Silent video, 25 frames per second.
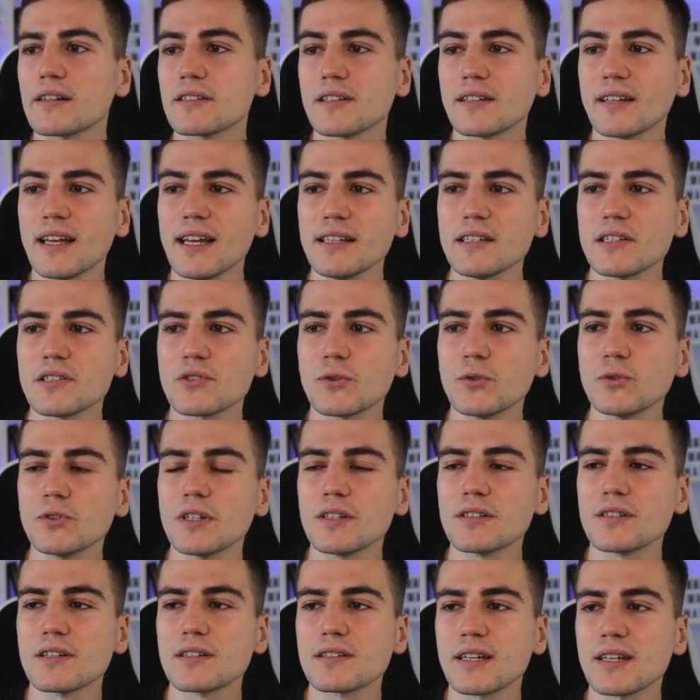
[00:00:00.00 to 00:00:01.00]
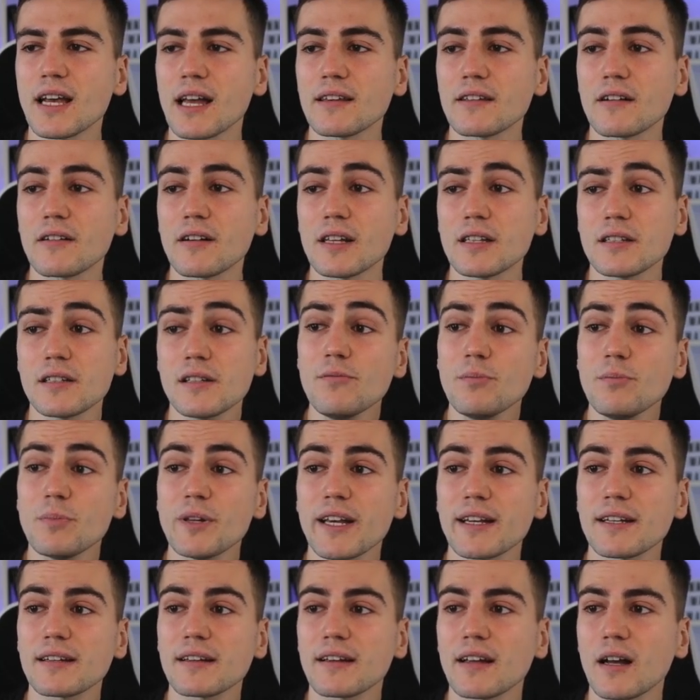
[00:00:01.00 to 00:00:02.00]
The knight is good in the center, and if
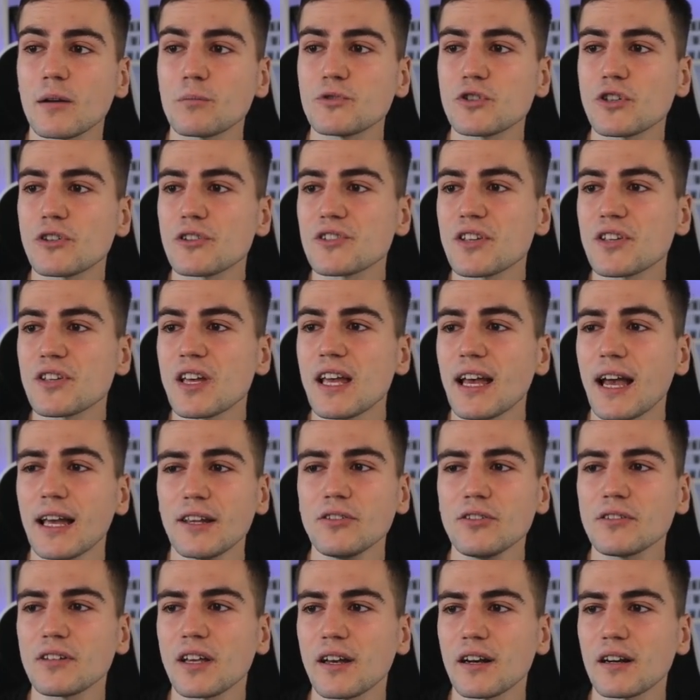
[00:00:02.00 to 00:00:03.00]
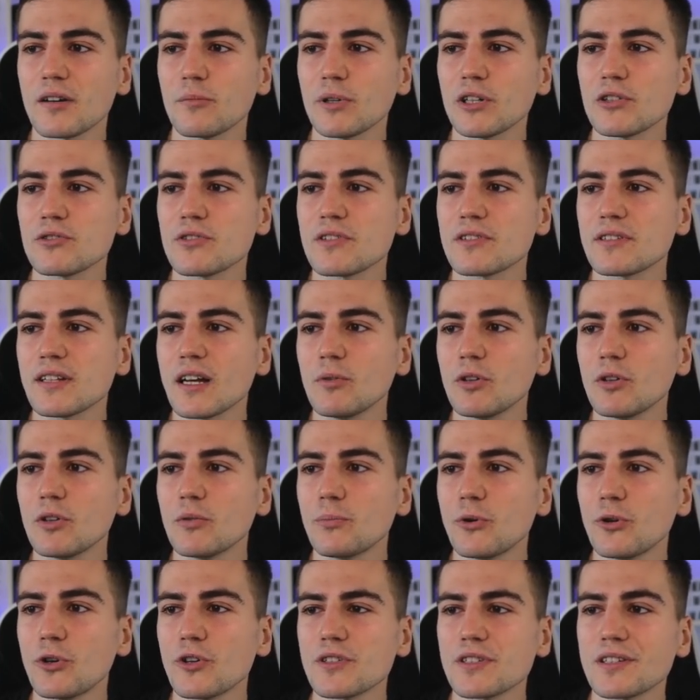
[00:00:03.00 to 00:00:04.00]
black captures, I don't care about these double
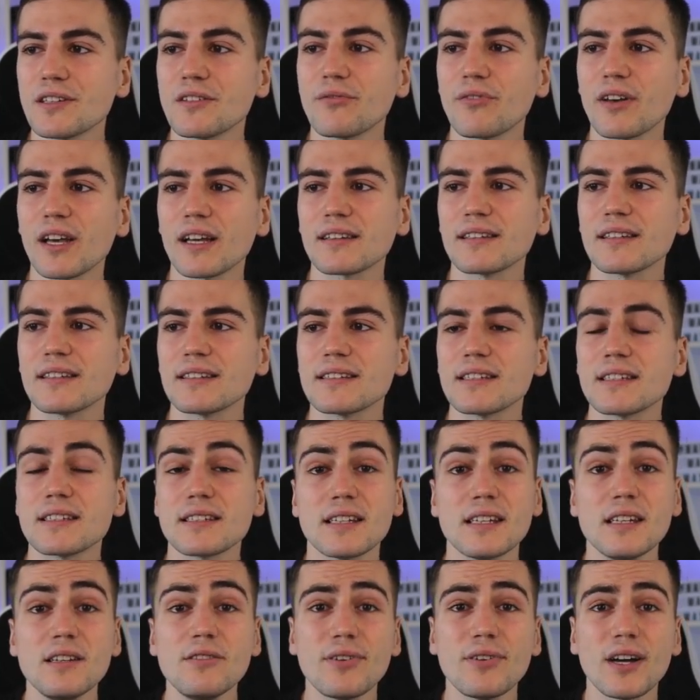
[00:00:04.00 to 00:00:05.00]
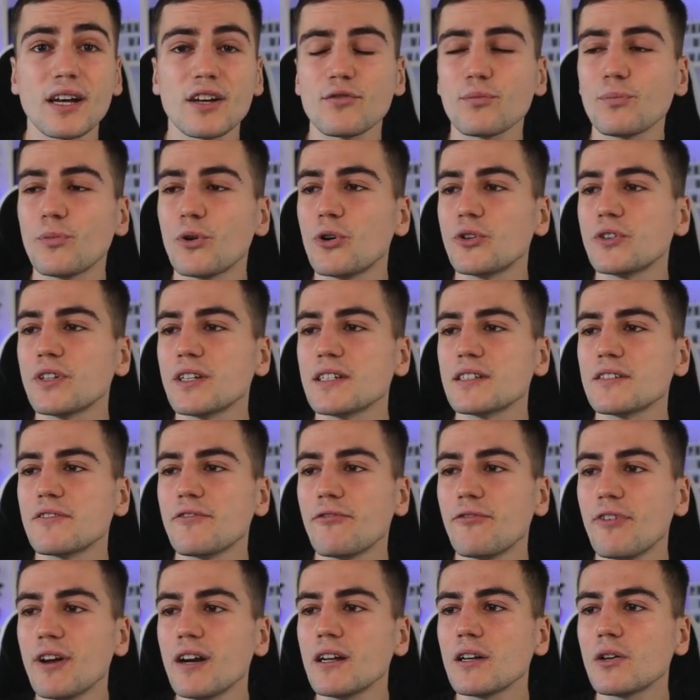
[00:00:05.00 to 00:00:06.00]
pawns. In fact, this e5 pawn is
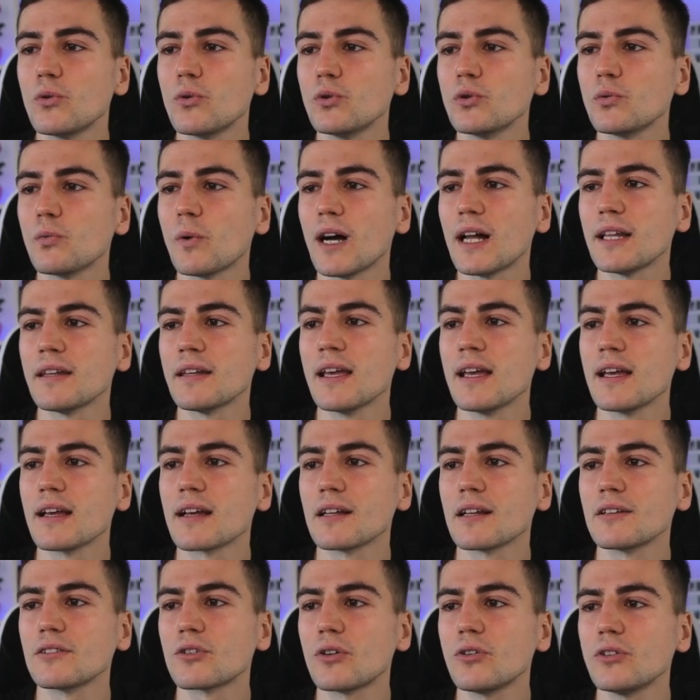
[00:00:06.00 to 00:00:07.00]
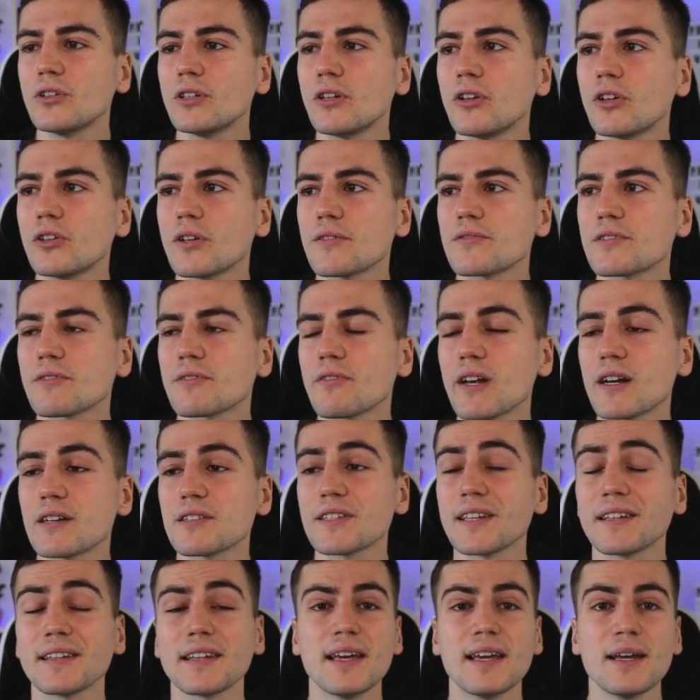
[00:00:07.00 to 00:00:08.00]
a very good one, controlling a lot of
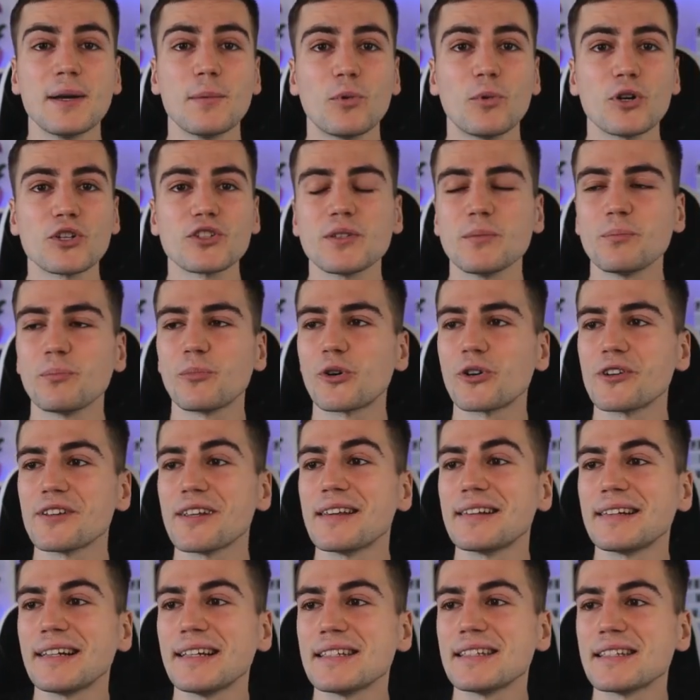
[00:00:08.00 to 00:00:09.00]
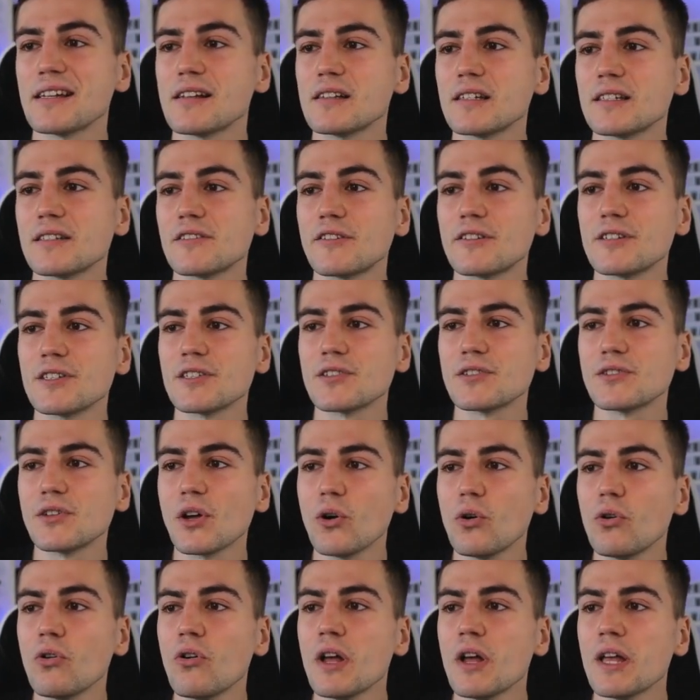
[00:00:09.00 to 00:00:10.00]
squares, and most importantly, there is
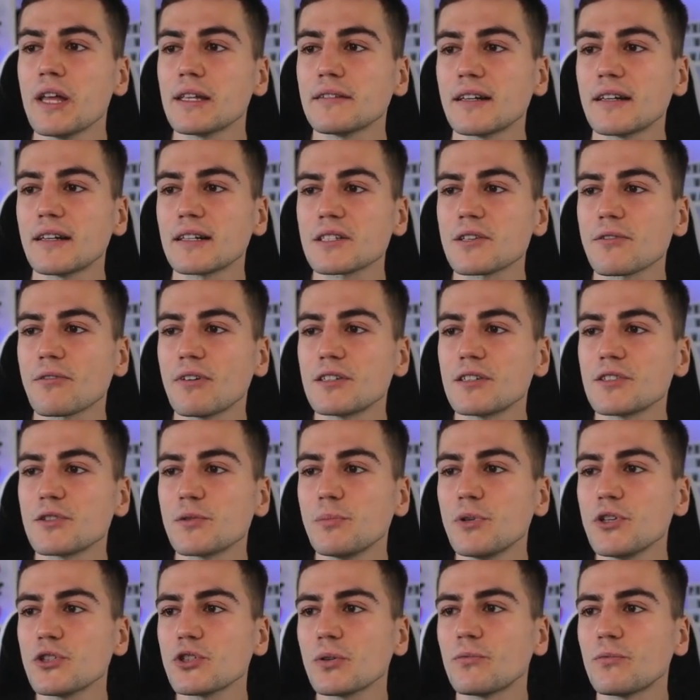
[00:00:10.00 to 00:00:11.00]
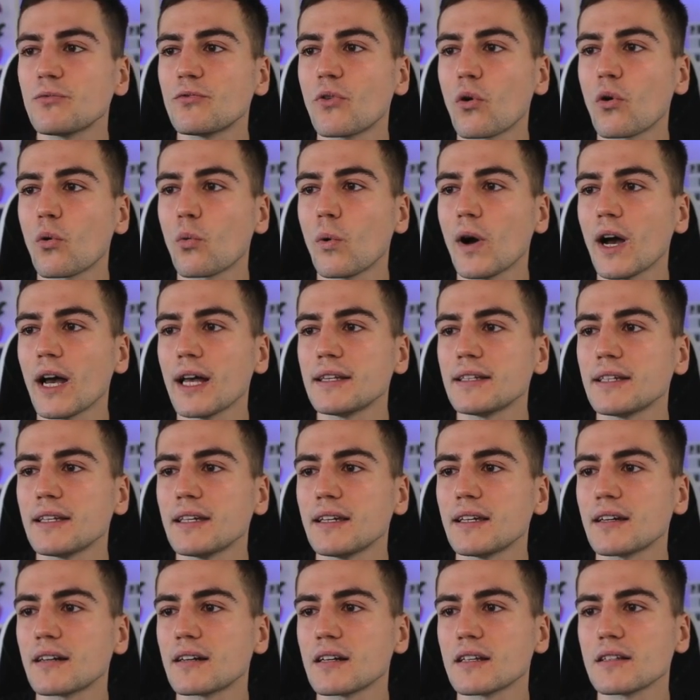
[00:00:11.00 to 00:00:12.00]
no dark squares bishop for white
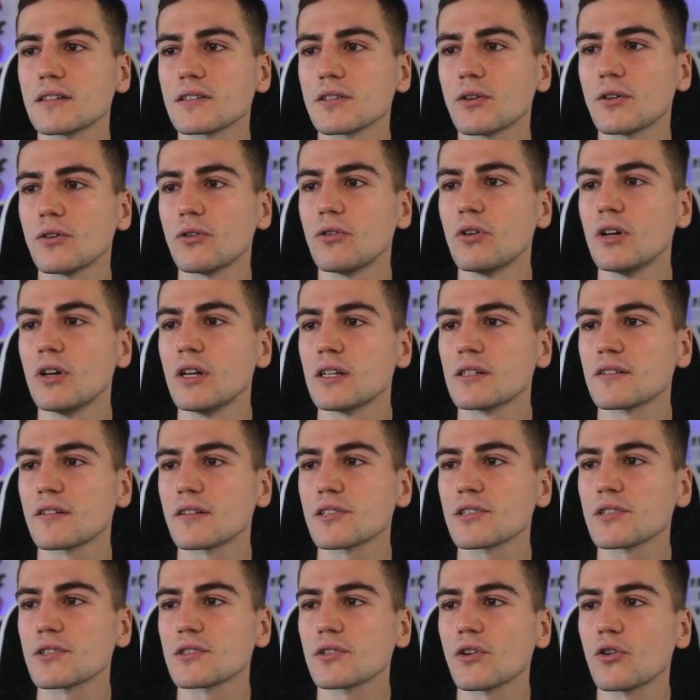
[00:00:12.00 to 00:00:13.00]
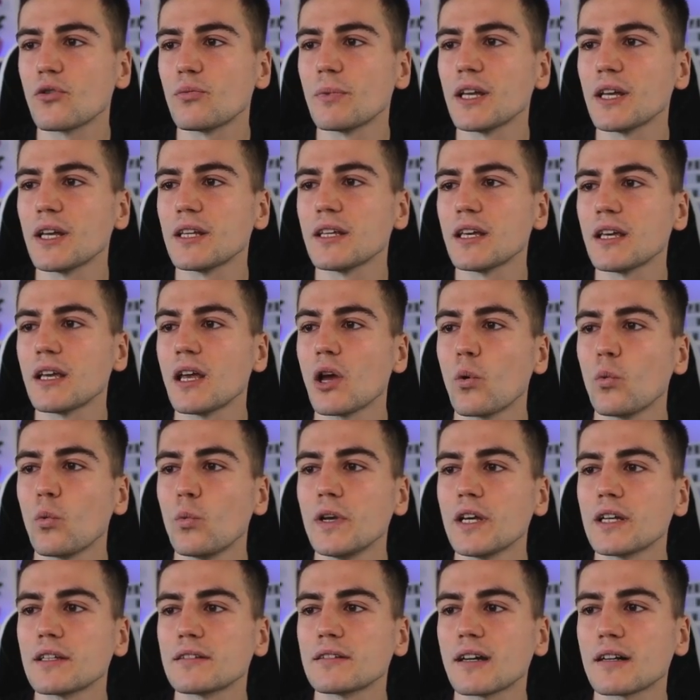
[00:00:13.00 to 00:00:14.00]
here, and so there are so many
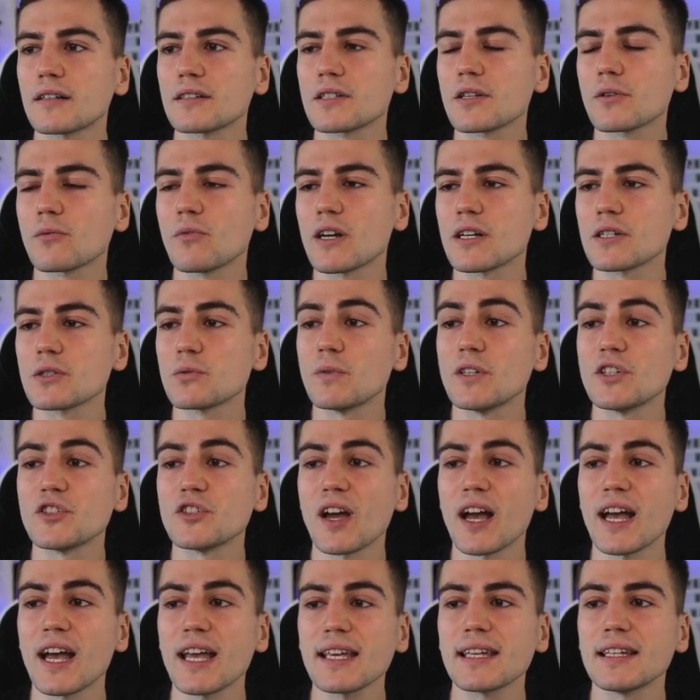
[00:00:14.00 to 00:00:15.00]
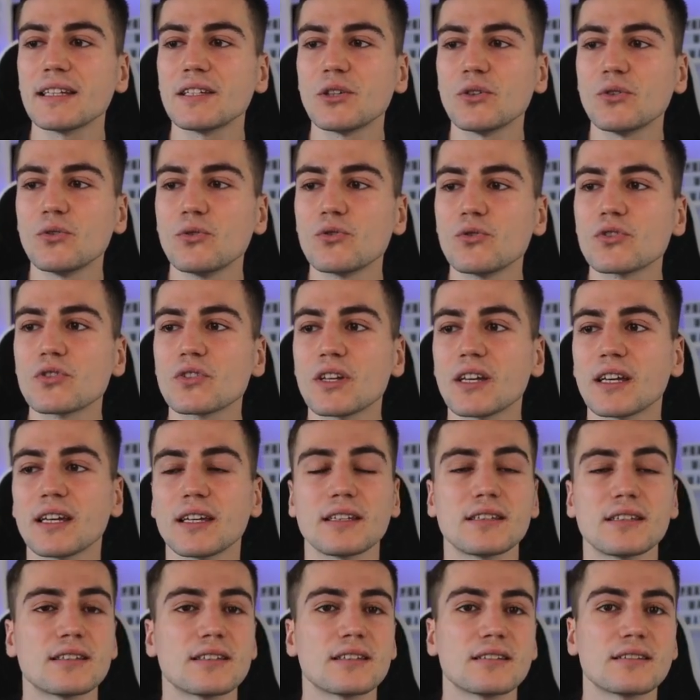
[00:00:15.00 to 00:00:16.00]
weak dark squares which I can use,
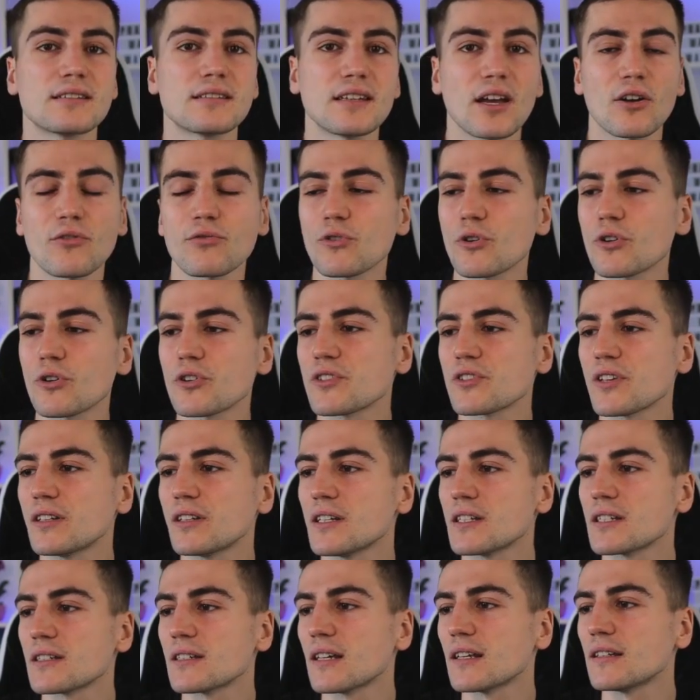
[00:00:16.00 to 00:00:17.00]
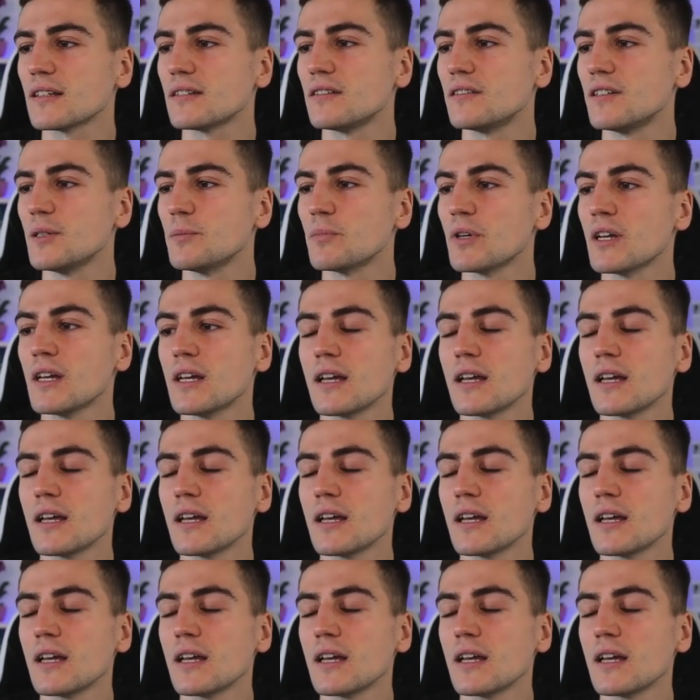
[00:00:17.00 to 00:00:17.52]
and yeah, of course, that is a dream